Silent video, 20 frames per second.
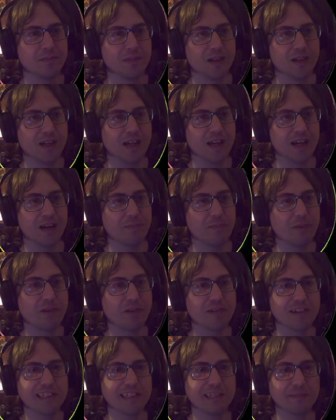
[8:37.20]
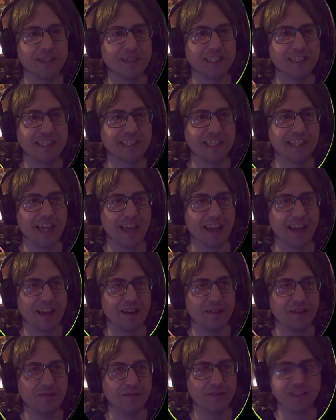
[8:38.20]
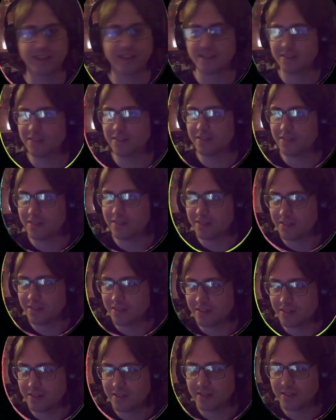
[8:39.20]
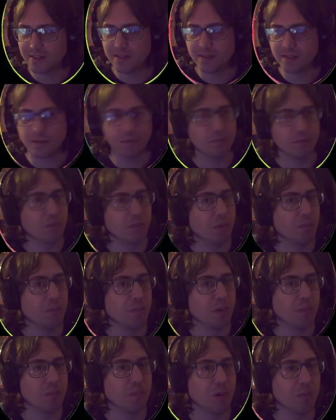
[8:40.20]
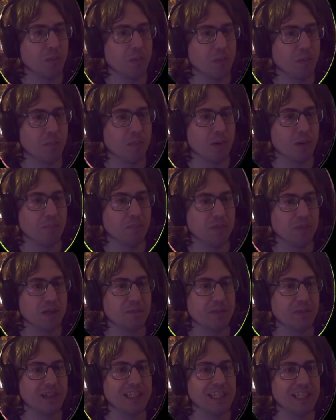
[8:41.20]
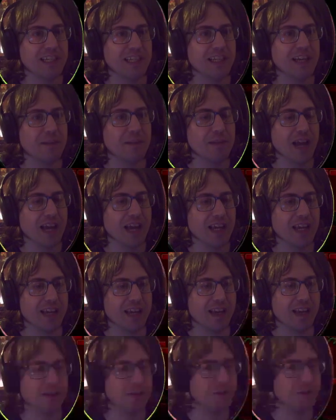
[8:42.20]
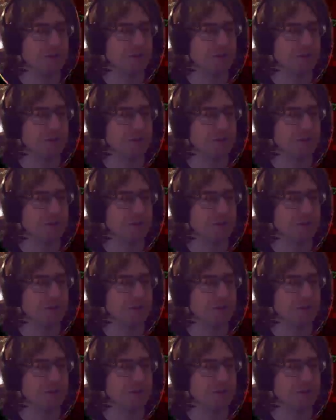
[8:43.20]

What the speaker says: Progress has been saved. Bum, bum, bum, bum, bum. But I appreciate you coming hanging out.